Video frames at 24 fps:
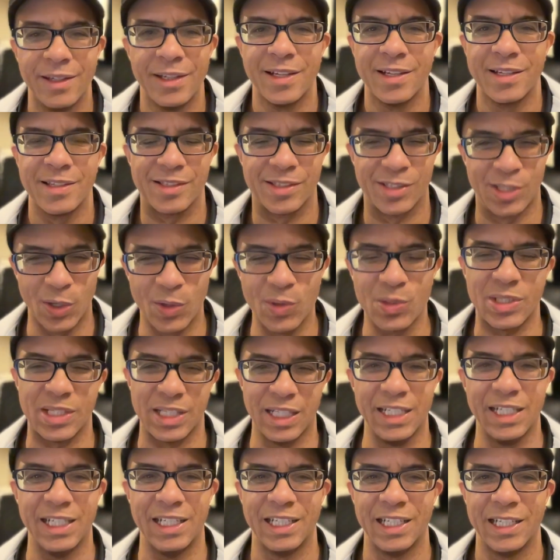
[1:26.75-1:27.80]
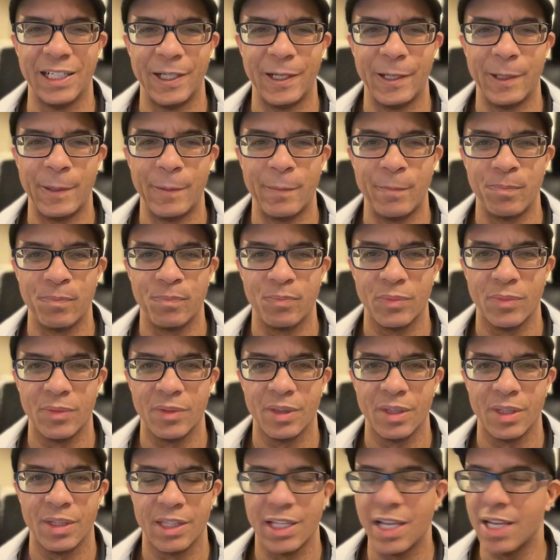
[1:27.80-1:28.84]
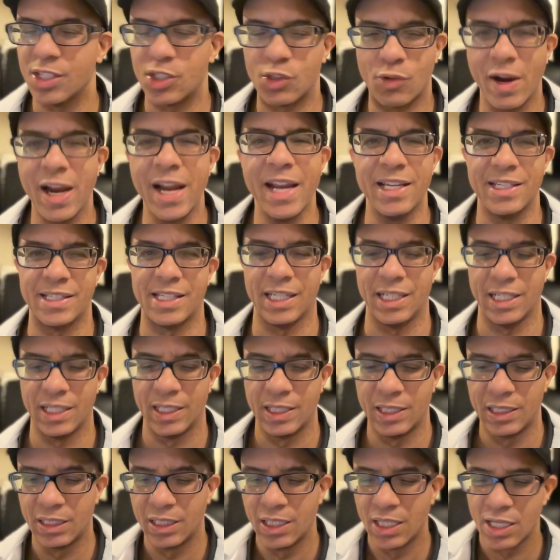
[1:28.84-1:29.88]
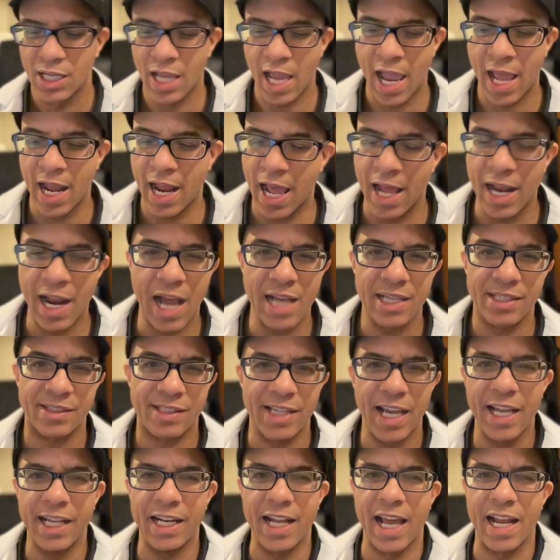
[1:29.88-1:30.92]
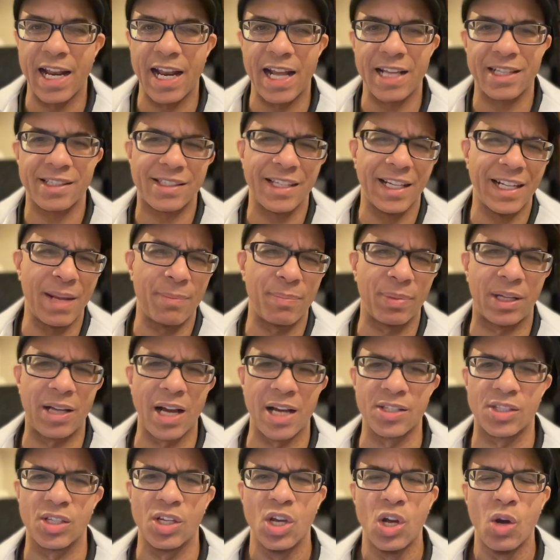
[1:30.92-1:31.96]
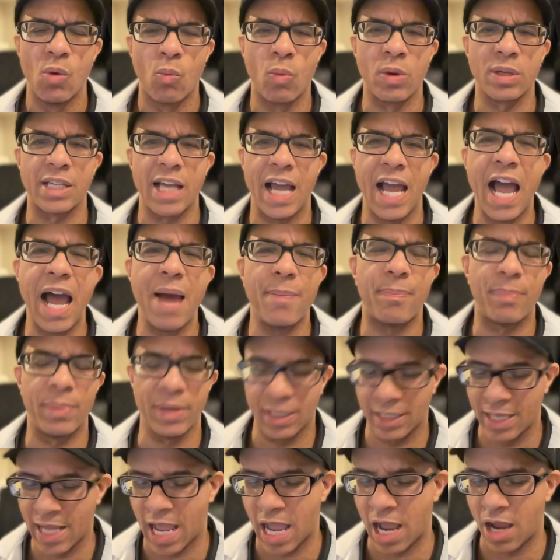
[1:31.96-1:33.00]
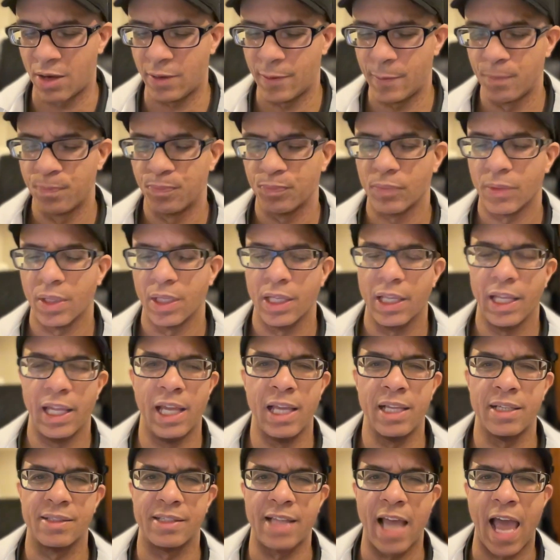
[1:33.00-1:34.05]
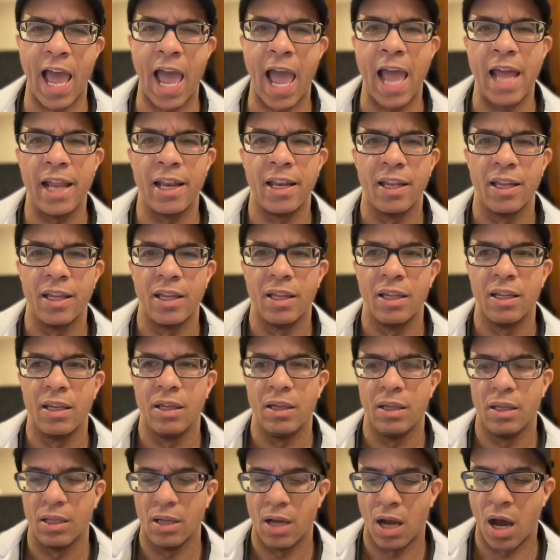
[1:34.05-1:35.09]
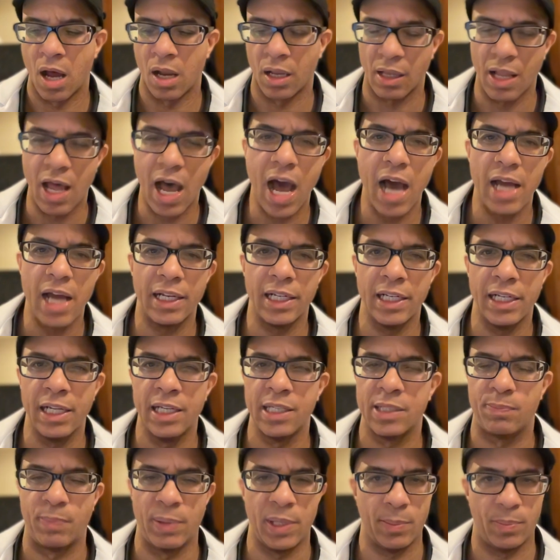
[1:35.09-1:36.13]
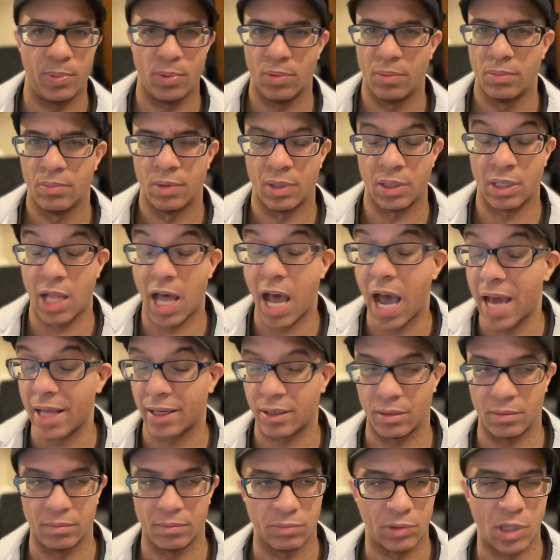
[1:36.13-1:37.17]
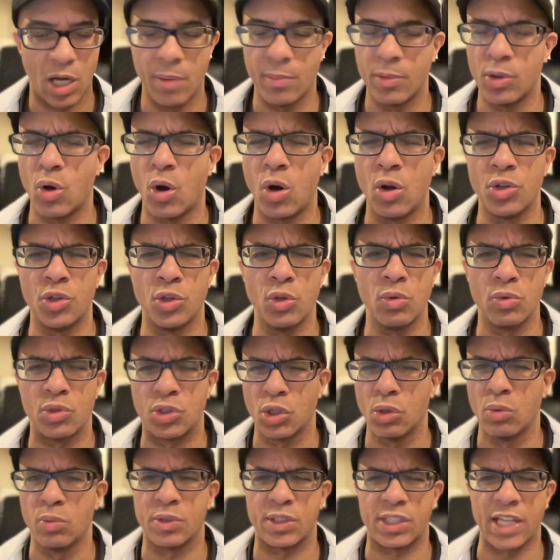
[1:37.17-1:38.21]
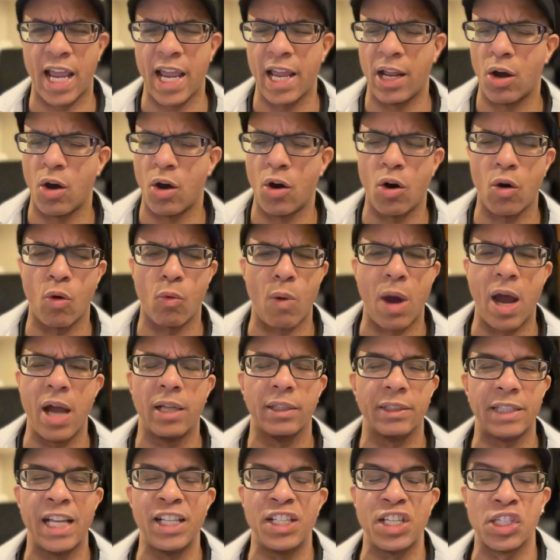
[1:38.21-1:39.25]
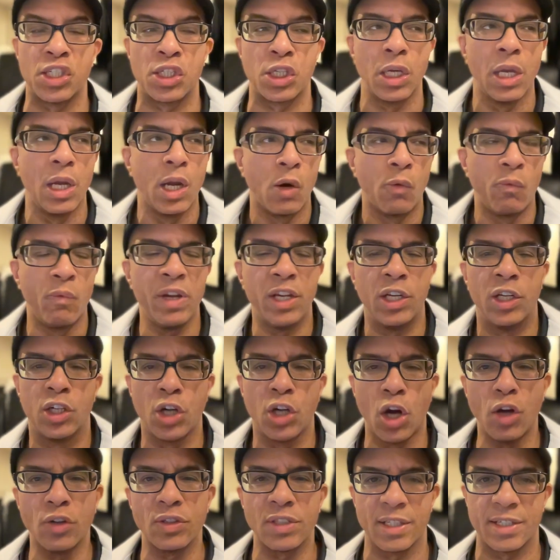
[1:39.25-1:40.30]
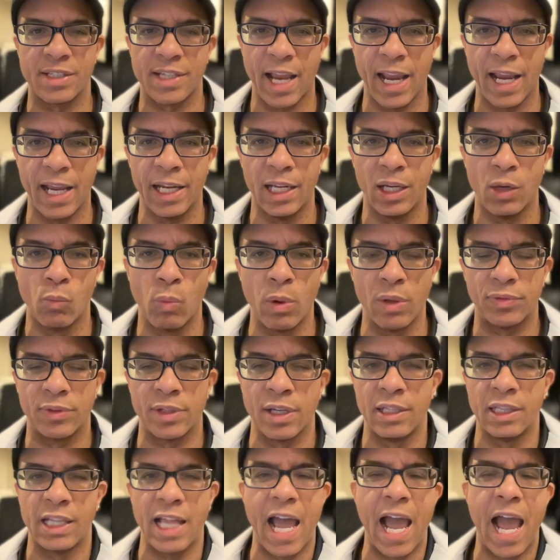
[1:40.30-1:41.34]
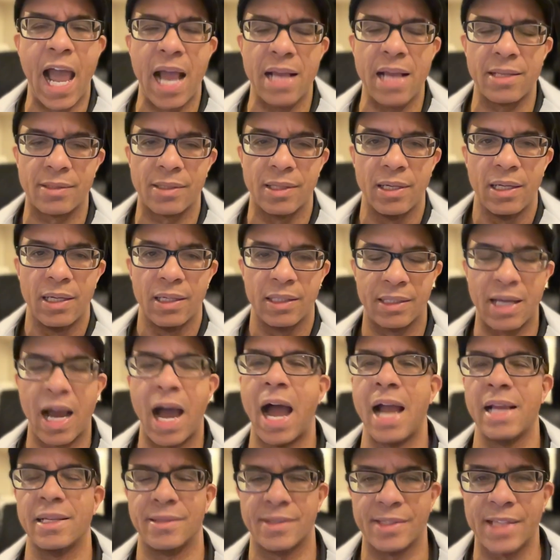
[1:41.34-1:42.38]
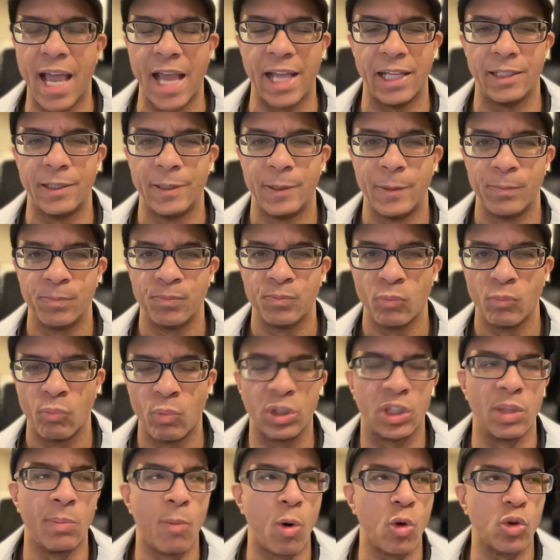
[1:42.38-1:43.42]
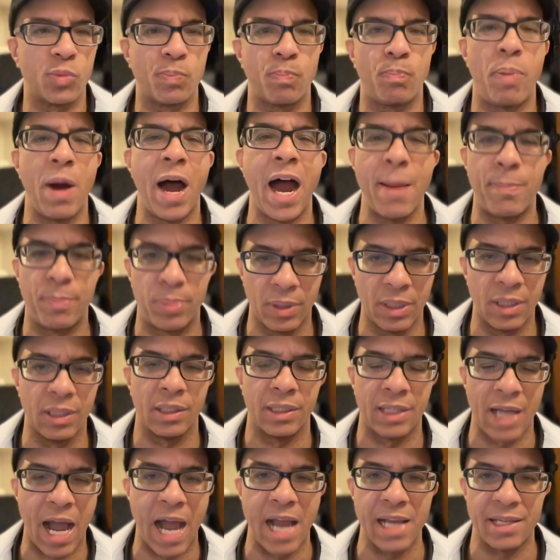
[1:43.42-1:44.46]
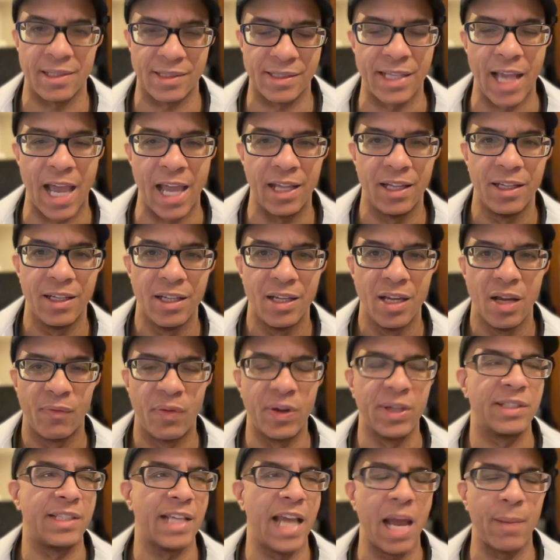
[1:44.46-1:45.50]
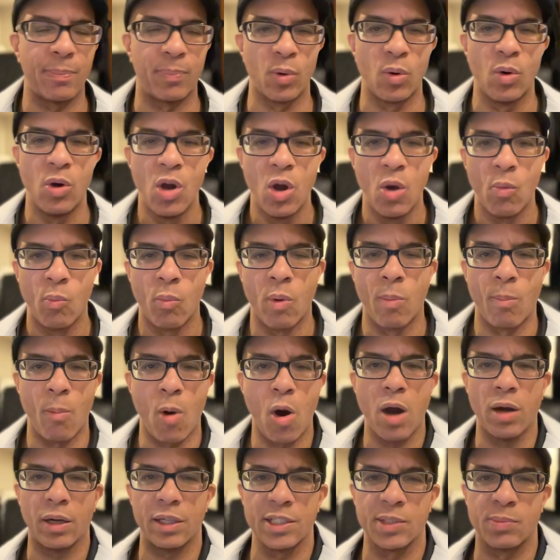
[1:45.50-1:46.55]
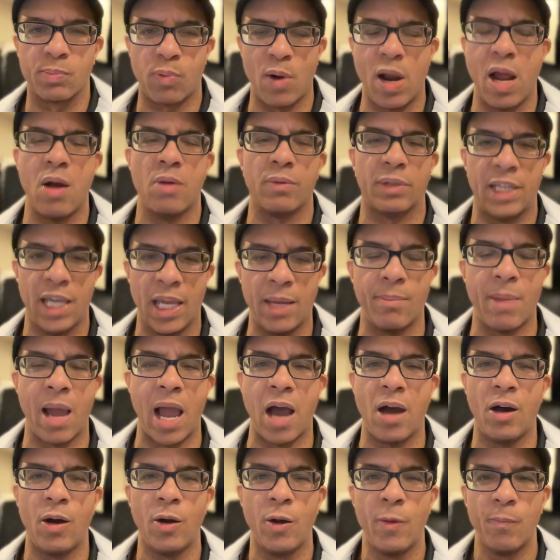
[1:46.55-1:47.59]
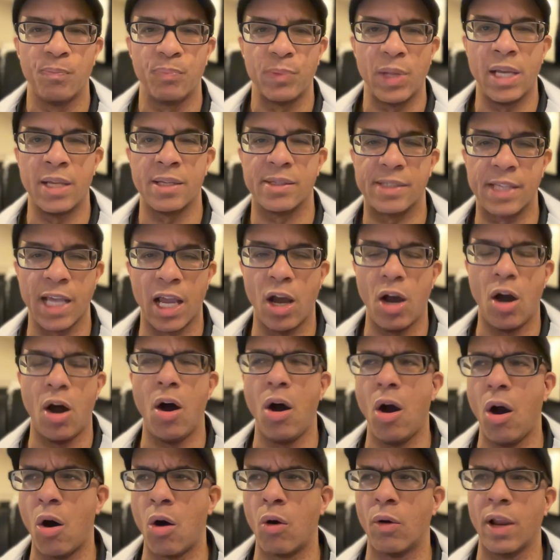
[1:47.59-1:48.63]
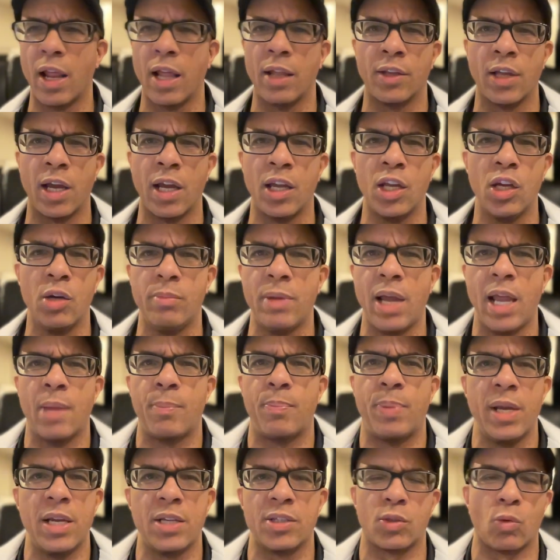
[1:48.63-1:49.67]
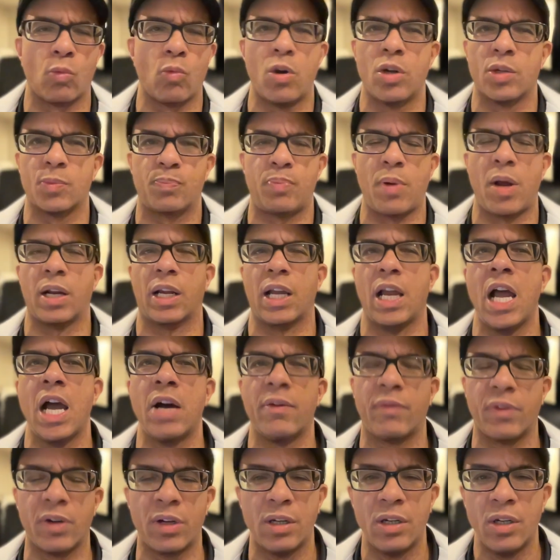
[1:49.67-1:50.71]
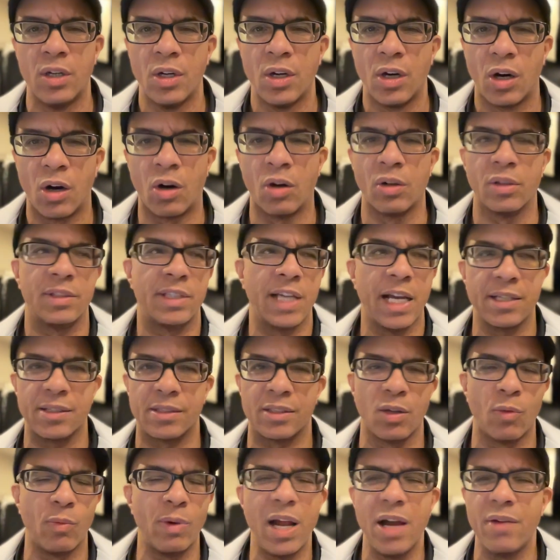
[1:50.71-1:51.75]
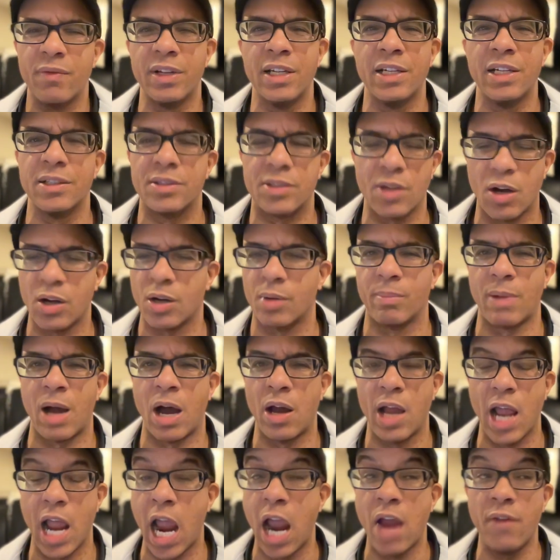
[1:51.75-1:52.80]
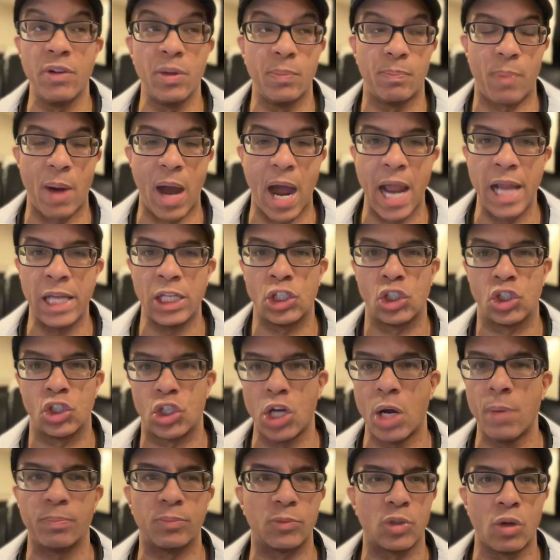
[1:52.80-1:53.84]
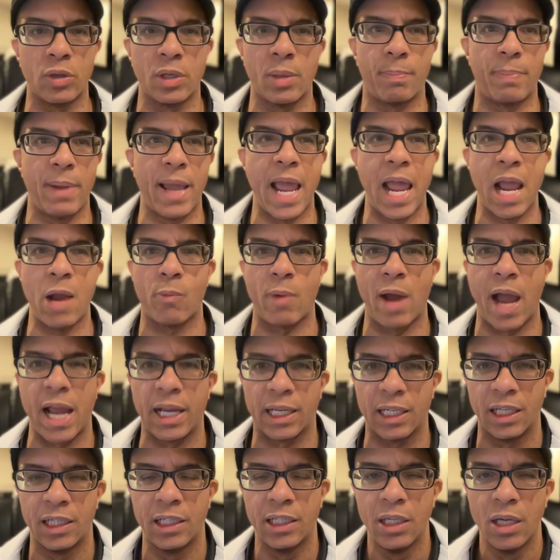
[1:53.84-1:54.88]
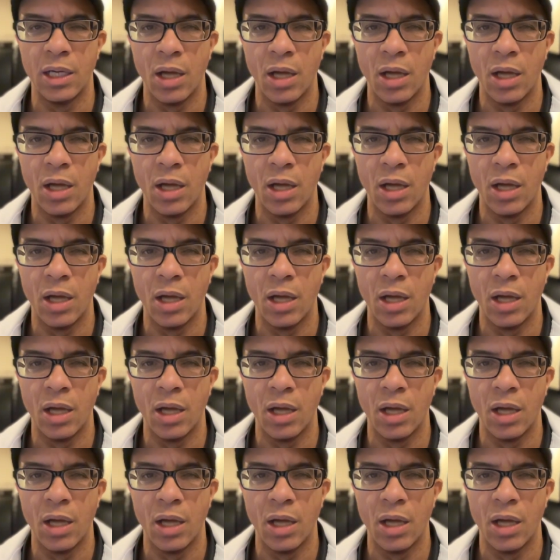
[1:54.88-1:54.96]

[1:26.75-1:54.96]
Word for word: seriously it's crazy and and I say that, and I say that because what's happening now is that a lot of these people, a lot of them coming on YouTube saying, oh, why they just regurgitating what the last guy said, what the most popular guy said. For example, when Marcus Brown came out and said, oh, the Humane Pin is the worst product ever, or Tesla, whatever he's talking about, everybody jumped on the bandwagon.